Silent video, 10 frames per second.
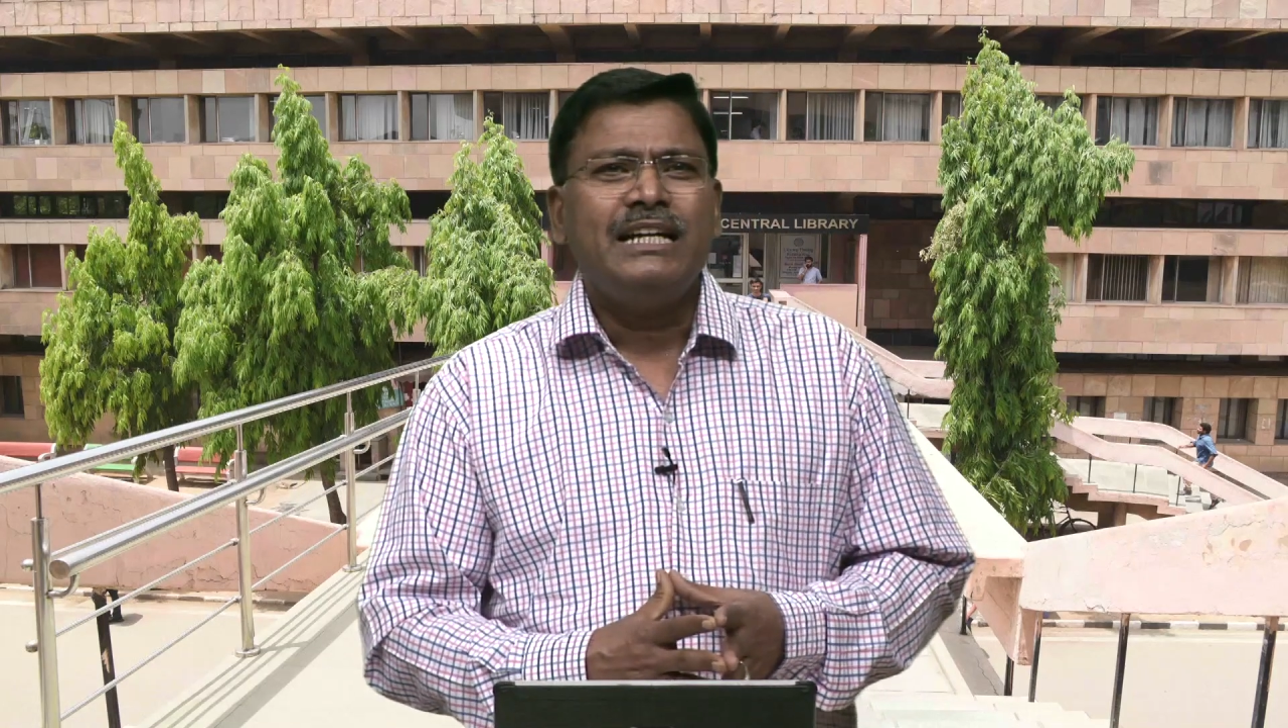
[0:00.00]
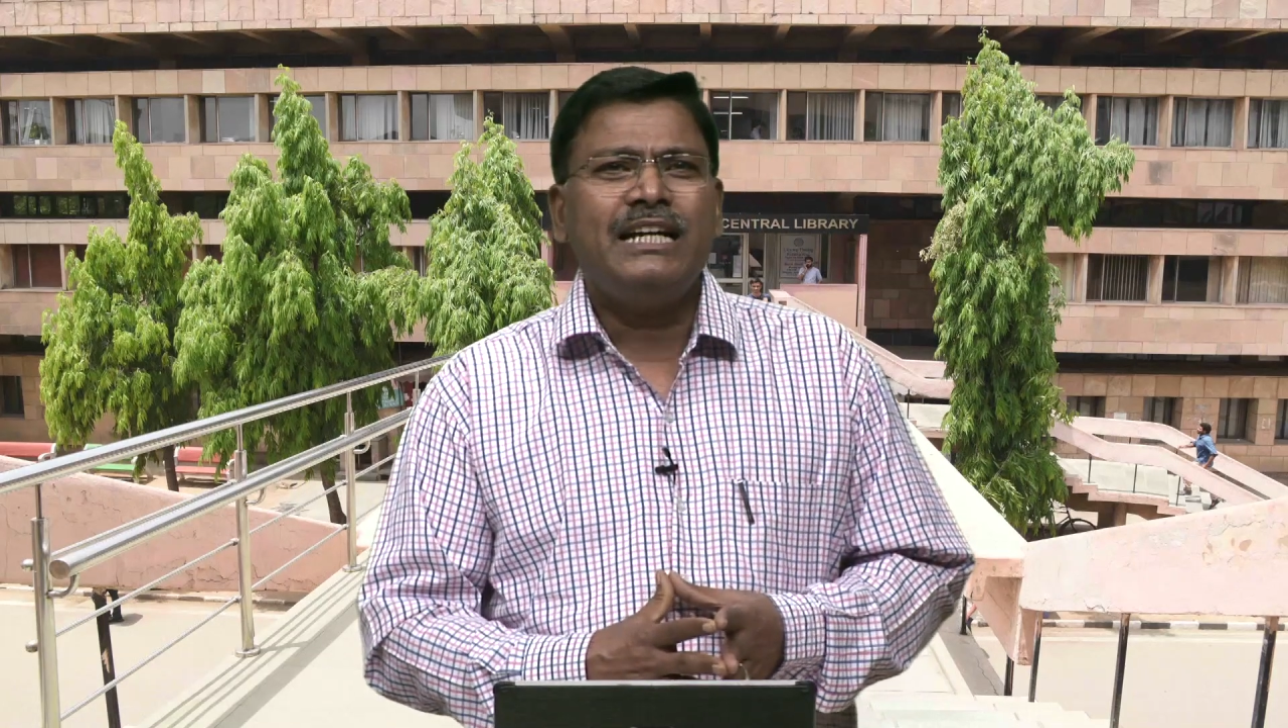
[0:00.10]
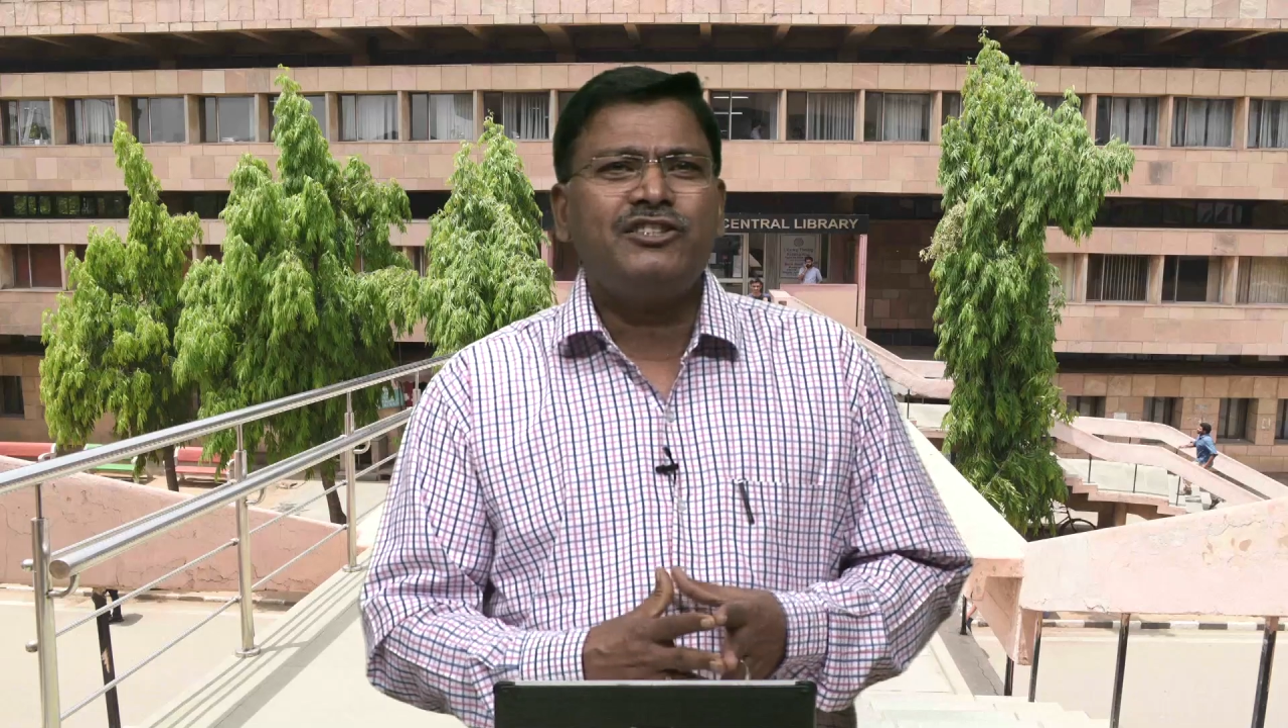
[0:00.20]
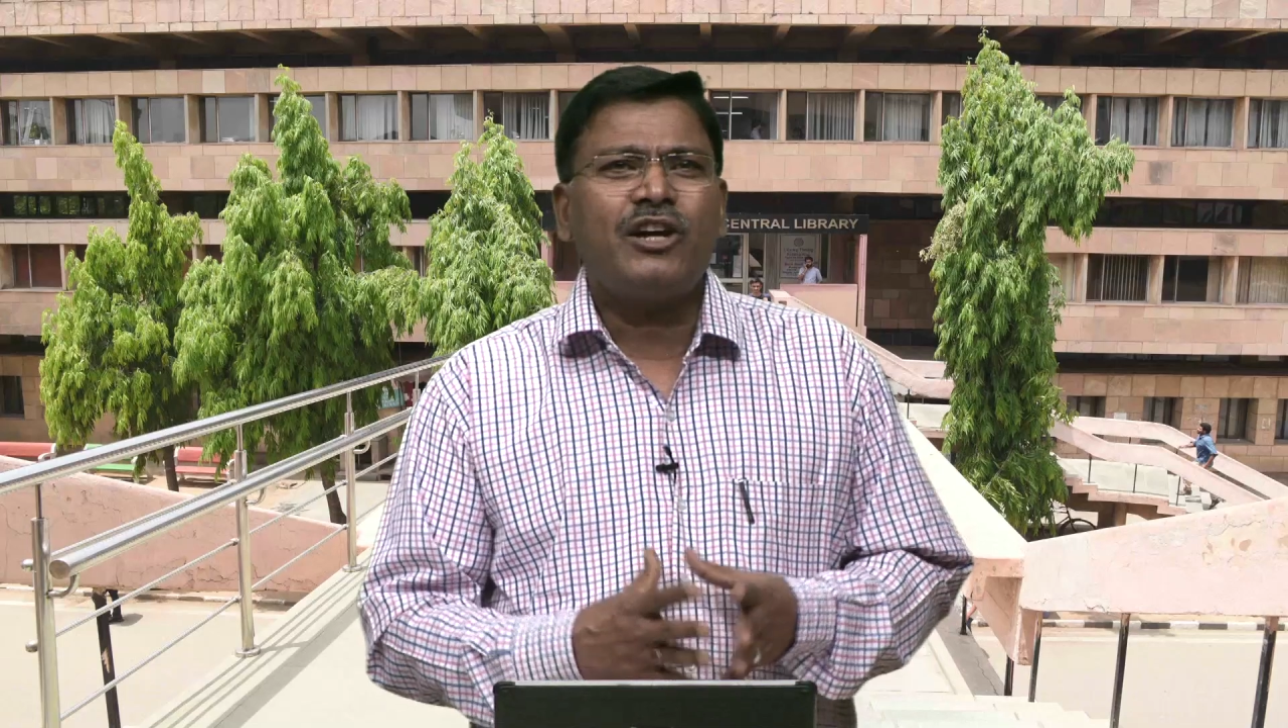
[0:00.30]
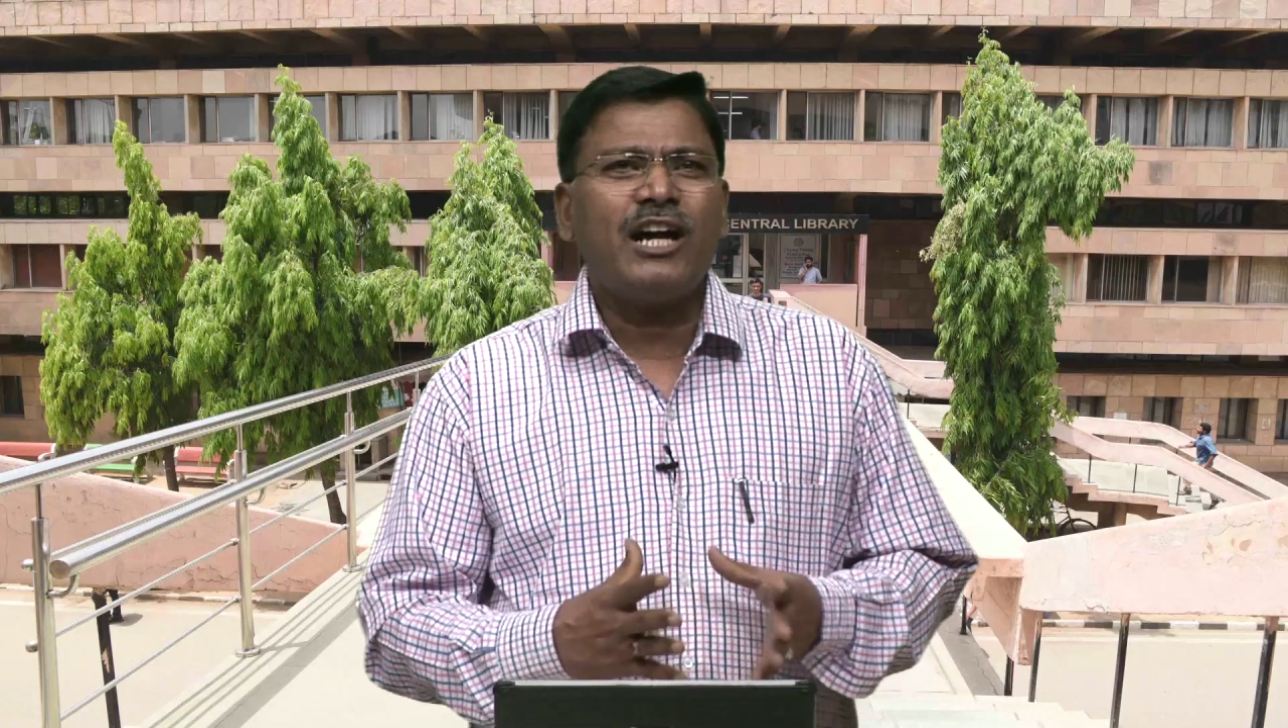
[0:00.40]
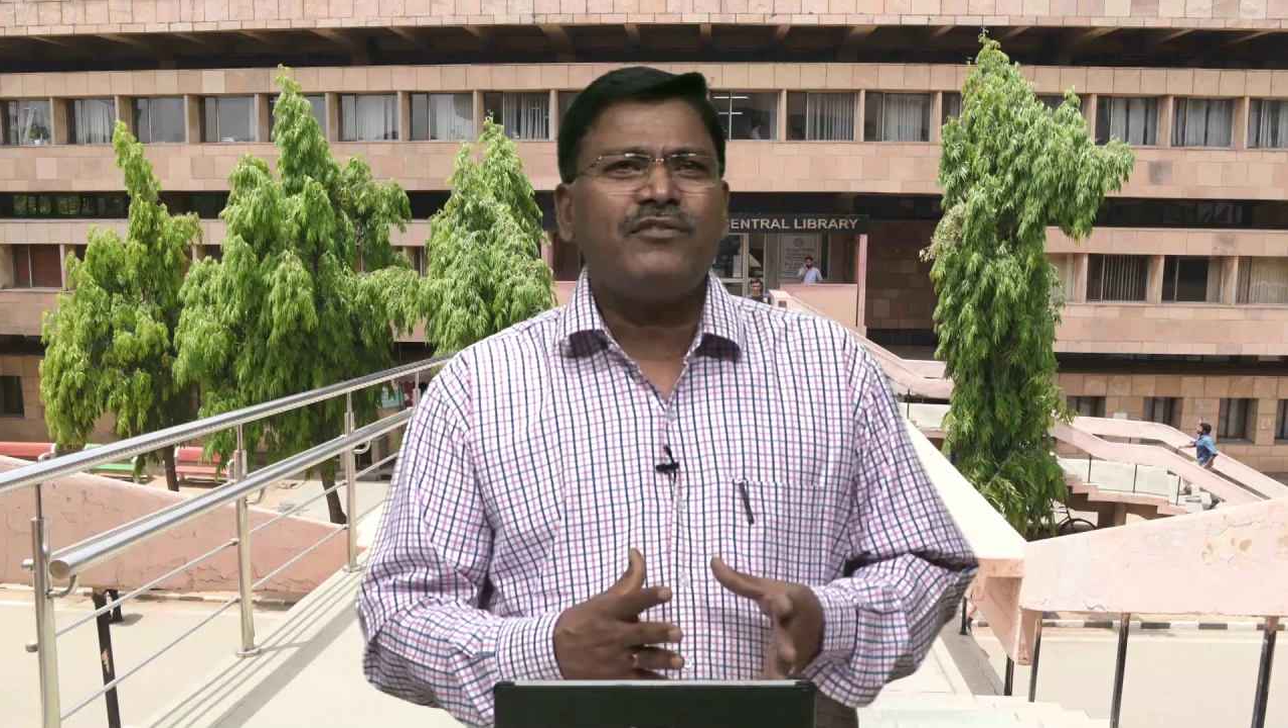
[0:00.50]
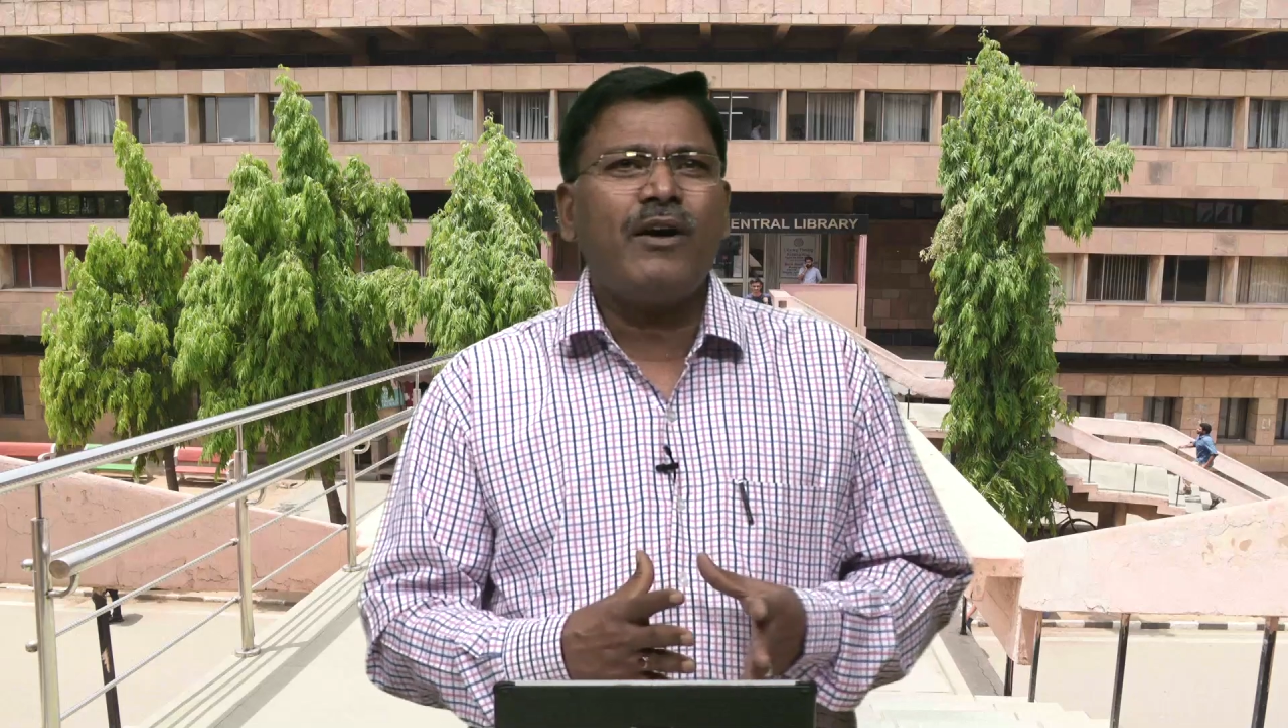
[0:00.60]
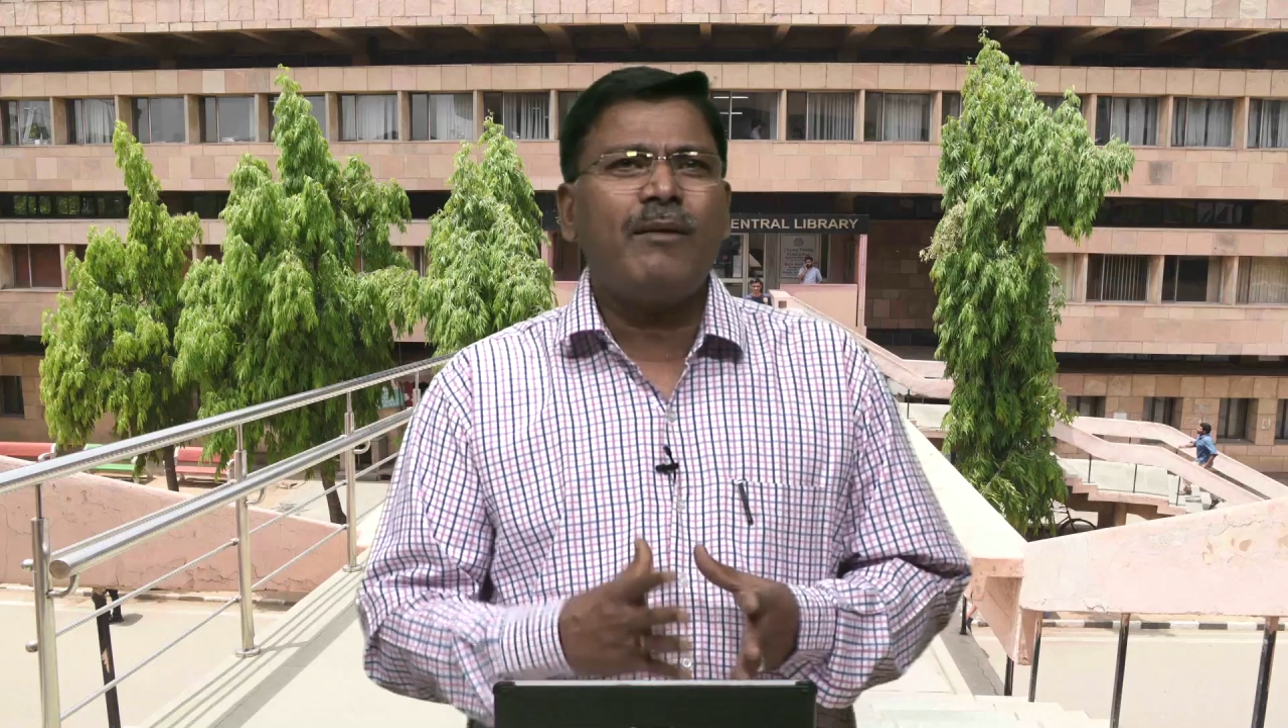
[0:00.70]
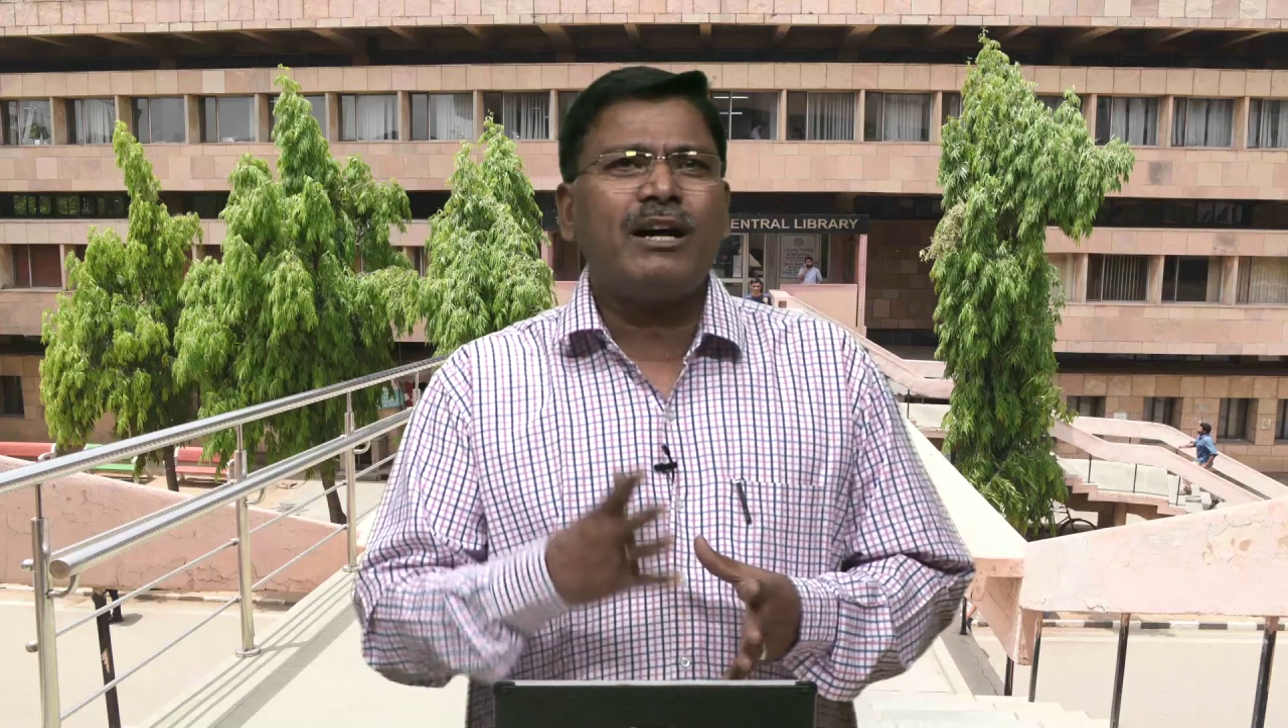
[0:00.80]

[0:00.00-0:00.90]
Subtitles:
In short form,